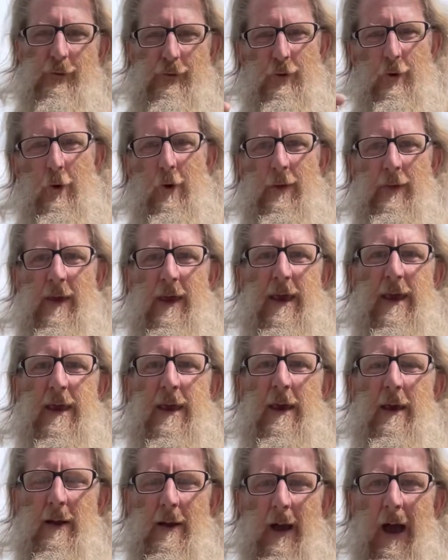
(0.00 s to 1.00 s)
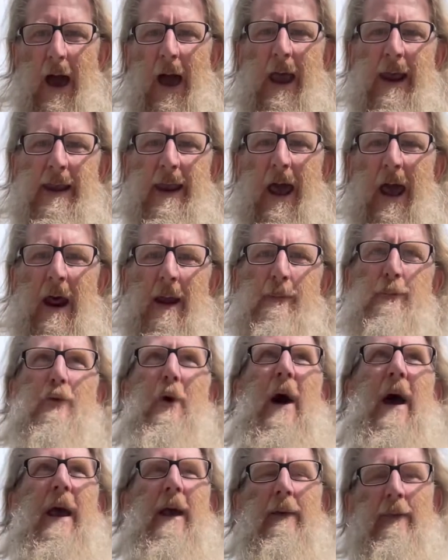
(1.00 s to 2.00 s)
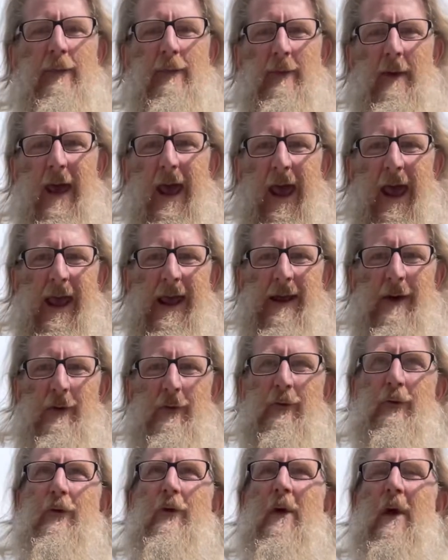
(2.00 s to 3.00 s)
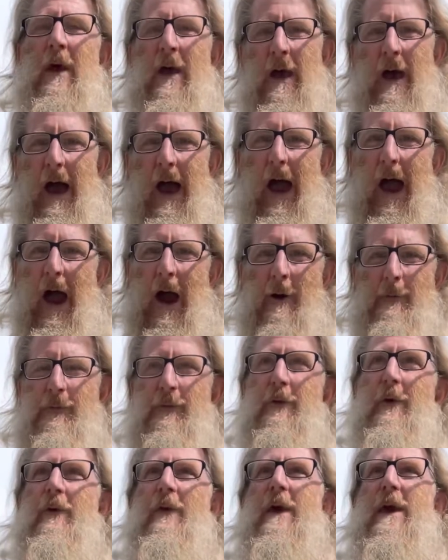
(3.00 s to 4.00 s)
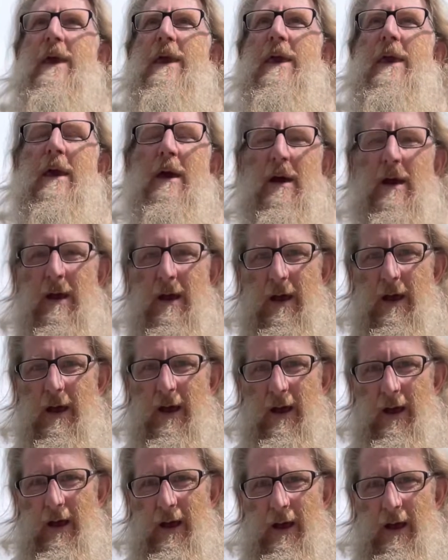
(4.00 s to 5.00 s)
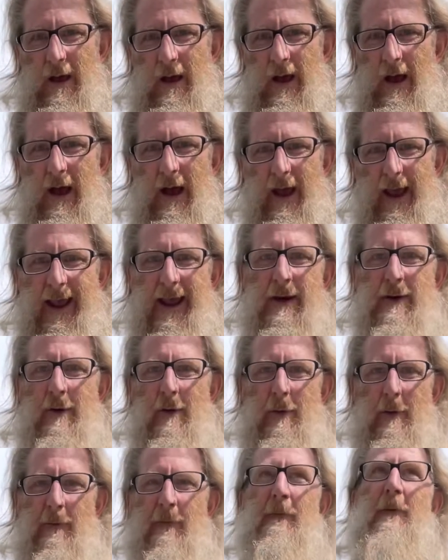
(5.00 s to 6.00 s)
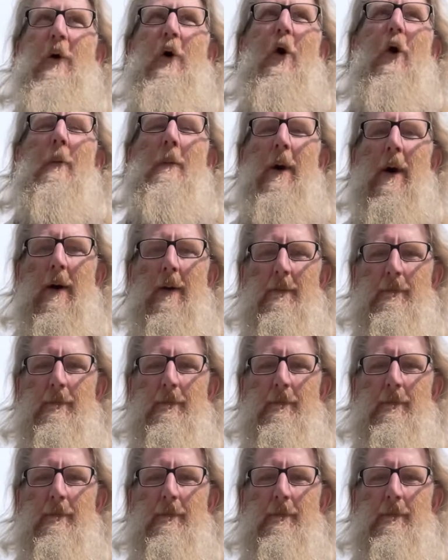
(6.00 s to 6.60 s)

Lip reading: during the 8 ad breaks and after the end of the film,